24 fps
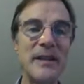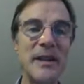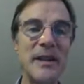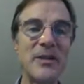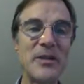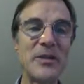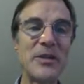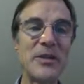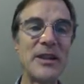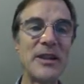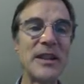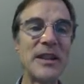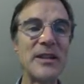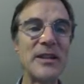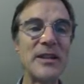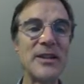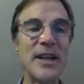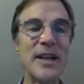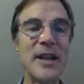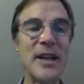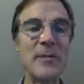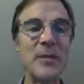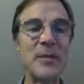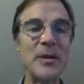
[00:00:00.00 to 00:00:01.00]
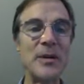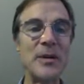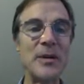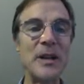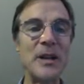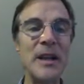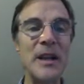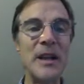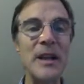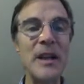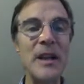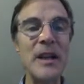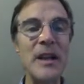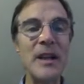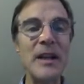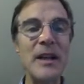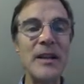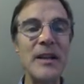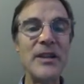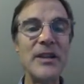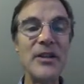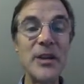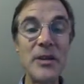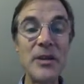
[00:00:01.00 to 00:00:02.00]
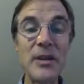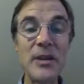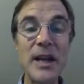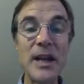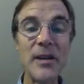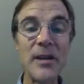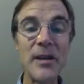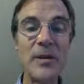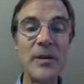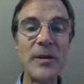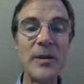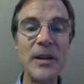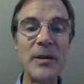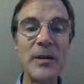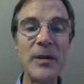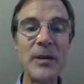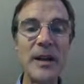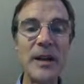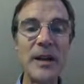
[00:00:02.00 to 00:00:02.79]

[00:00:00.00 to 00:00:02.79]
interesting example that shows how you can